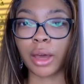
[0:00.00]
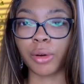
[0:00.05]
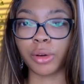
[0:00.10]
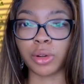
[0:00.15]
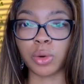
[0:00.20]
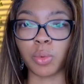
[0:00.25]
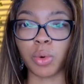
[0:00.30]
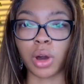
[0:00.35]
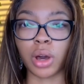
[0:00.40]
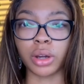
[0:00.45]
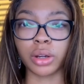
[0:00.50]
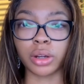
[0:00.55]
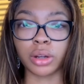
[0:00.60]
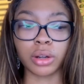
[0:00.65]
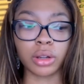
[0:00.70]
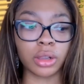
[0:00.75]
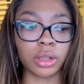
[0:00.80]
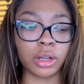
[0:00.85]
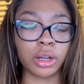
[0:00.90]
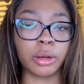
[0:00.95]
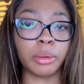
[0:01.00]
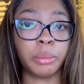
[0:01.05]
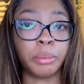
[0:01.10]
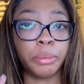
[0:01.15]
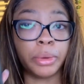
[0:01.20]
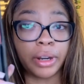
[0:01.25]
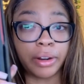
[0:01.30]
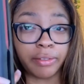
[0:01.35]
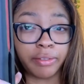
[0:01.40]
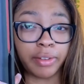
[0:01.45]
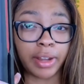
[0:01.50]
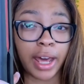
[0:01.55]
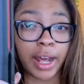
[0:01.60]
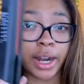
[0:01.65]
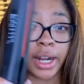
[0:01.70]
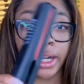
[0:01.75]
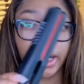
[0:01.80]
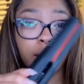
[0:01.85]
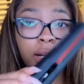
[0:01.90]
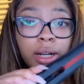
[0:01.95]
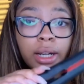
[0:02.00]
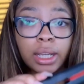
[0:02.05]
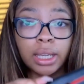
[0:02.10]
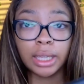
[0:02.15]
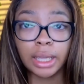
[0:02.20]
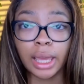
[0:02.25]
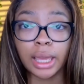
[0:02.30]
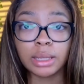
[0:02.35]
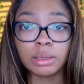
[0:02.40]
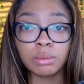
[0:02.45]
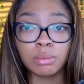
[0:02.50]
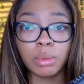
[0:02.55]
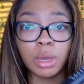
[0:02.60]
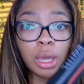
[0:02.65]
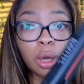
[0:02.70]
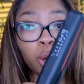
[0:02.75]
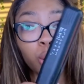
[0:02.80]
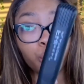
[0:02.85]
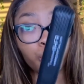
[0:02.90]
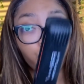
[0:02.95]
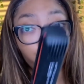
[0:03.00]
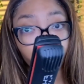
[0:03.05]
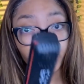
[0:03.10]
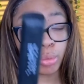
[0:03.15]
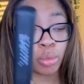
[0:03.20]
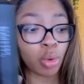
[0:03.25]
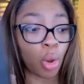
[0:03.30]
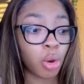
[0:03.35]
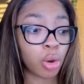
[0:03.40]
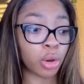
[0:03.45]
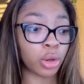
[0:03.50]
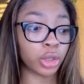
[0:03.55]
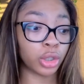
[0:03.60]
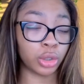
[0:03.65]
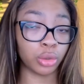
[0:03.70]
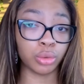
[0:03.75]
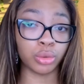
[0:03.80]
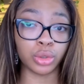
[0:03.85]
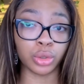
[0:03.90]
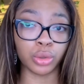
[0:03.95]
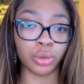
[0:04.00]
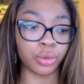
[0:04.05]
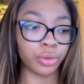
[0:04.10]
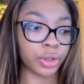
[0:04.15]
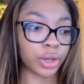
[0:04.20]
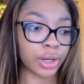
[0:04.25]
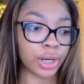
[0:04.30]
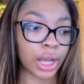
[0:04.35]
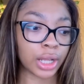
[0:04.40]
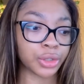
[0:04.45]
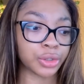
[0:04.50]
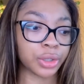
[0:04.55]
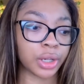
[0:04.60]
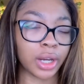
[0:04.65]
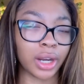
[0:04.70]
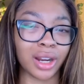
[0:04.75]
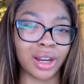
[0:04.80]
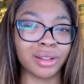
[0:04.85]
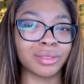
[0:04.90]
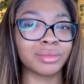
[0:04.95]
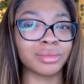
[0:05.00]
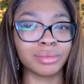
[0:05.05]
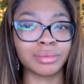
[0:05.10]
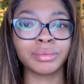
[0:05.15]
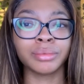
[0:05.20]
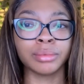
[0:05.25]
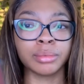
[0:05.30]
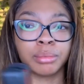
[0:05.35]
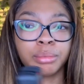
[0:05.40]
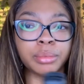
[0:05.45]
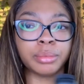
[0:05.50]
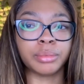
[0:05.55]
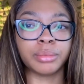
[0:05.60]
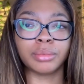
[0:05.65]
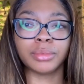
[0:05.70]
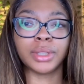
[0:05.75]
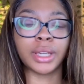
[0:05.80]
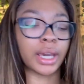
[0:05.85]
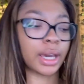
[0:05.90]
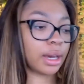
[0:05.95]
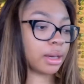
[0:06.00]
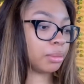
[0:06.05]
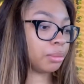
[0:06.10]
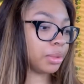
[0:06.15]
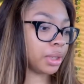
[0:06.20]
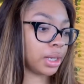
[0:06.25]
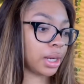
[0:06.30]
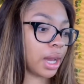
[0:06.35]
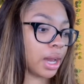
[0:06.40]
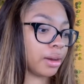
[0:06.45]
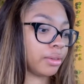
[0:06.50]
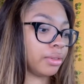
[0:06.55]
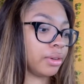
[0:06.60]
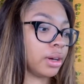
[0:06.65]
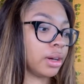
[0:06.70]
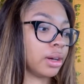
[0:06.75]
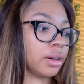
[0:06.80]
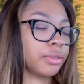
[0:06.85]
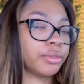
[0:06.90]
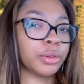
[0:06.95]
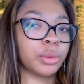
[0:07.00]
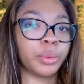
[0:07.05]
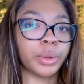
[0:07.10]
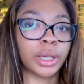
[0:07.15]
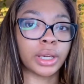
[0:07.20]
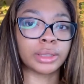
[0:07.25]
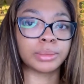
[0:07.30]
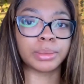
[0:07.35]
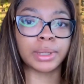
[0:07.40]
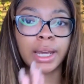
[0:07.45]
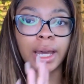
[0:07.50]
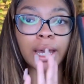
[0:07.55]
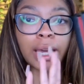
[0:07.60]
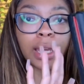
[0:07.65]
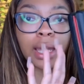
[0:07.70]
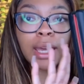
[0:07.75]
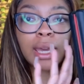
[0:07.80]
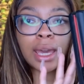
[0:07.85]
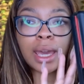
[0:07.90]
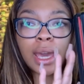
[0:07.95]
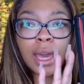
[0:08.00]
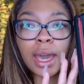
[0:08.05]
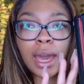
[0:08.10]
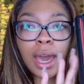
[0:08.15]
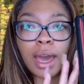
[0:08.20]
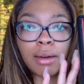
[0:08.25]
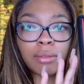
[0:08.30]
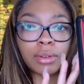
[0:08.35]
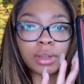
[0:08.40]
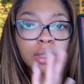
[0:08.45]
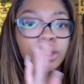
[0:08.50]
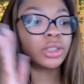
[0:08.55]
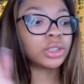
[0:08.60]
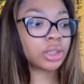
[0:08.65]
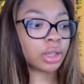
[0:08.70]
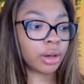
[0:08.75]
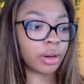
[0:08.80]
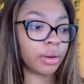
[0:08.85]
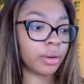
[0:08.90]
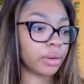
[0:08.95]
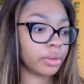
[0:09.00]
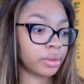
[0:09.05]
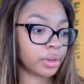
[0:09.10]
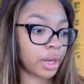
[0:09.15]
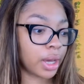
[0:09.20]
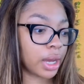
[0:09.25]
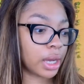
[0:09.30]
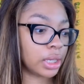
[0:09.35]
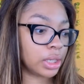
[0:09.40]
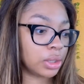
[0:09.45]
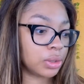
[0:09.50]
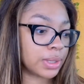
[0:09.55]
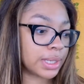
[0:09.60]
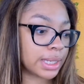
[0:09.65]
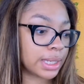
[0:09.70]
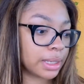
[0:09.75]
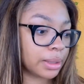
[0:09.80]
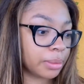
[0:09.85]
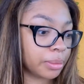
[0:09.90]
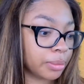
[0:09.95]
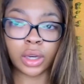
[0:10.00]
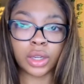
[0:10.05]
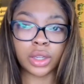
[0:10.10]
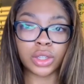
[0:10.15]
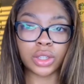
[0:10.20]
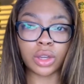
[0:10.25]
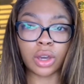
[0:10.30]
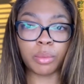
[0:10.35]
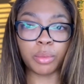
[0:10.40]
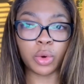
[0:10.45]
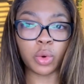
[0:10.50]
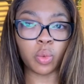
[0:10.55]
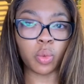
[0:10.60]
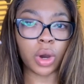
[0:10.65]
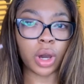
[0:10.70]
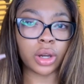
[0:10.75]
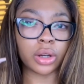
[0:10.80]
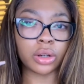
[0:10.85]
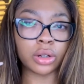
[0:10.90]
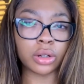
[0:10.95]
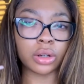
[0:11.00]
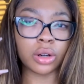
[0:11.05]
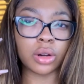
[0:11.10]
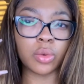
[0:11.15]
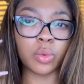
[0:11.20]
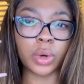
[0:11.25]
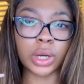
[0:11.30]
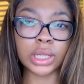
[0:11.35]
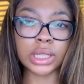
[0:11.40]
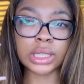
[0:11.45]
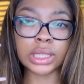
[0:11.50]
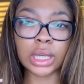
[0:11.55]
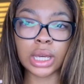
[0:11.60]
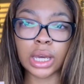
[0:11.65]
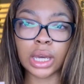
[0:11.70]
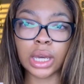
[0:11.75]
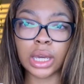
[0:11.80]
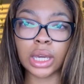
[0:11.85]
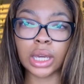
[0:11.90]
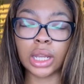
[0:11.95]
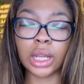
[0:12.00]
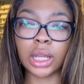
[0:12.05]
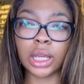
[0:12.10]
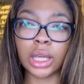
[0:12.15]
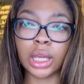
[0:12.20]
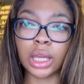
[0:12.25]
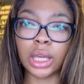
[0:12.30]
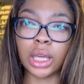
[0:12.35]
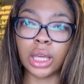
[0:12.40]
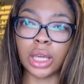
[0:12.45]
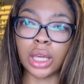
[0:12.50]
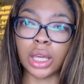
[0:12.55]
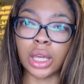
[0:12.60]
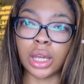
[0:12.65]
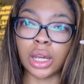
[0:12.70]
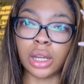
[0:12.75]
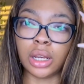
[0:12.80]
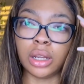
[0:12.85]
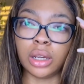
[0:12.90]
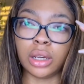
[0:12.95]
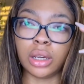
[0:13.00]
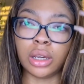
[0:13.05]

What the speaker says: on a wand curler, but a flat iron, yes ma'am, you do. For your natural hair, yeah, but not for wigs. But I have it, so I use it. So I'm gonna wand curl one side and